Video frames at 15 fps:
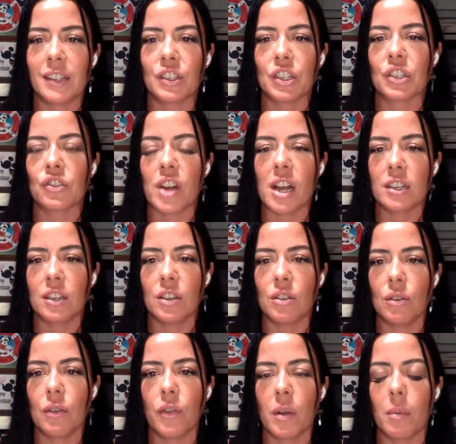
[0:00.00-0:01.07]
and it's
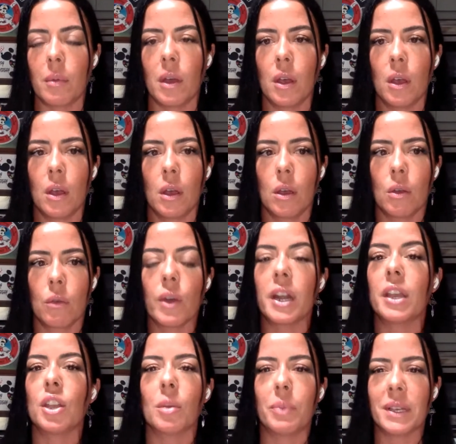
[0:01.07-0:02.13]
distracting you from
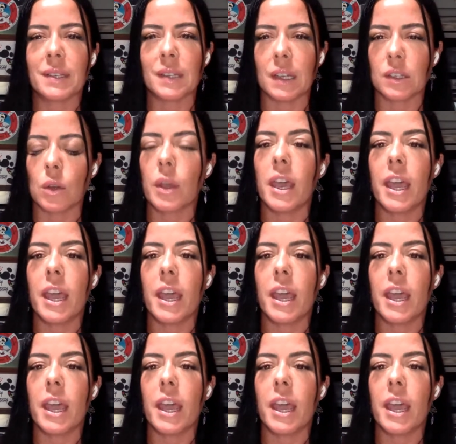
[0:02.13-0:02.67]
running your business.